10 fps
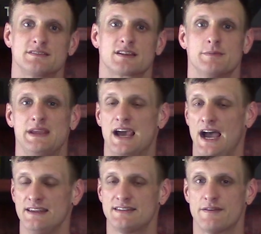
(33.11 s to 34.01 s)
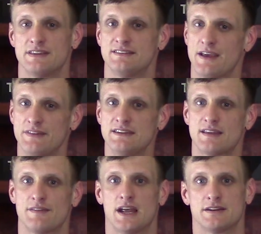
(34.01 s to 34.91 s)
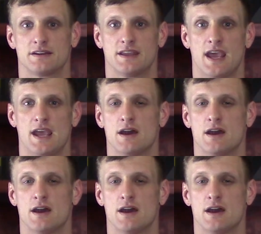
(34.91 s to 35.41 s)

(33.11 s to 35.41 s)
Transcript: It's going to be i7-7700K,